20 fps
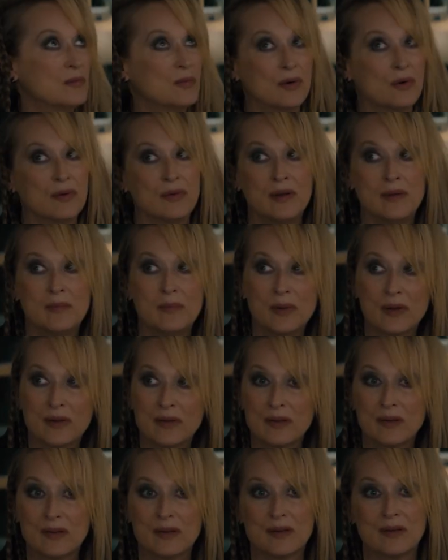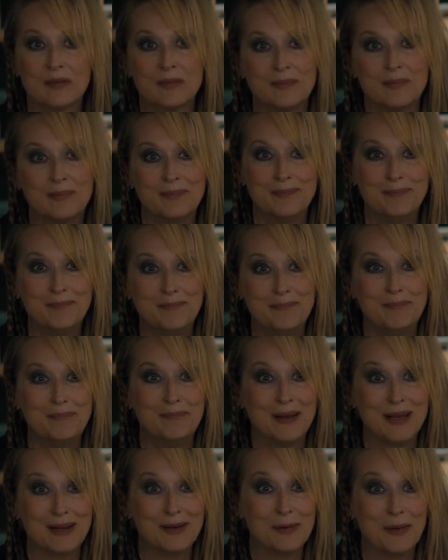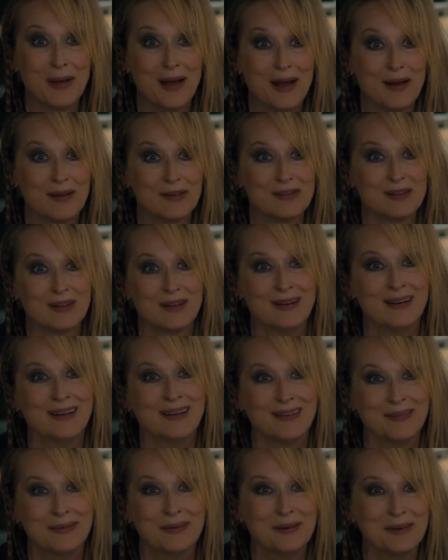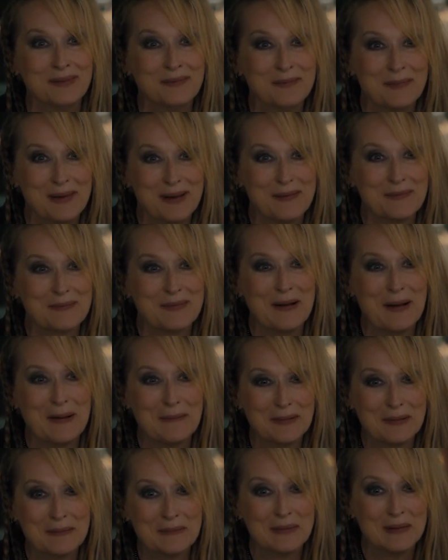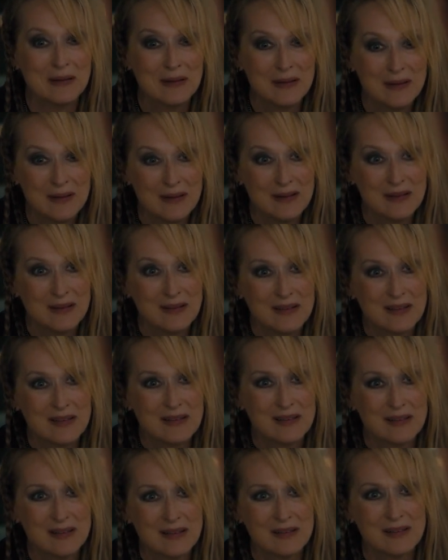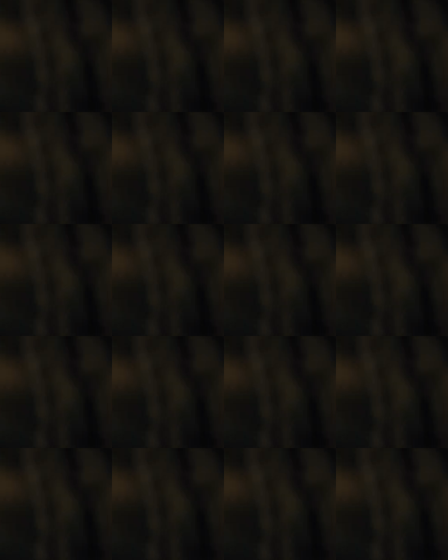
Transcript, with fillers: and Maureen built this big new house, that it wouldn't be a problem. It's not a problem,